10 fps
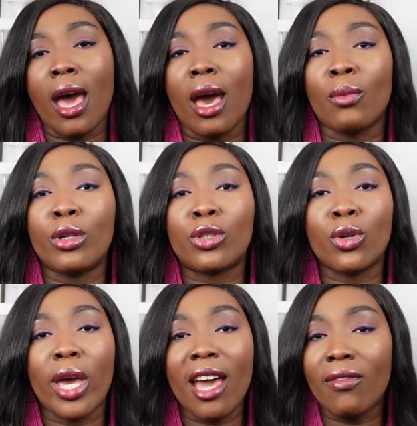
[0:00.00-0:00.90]
I wish
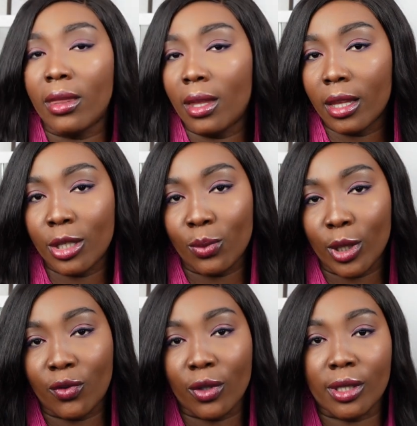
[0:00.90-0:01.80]
you everything that you wish for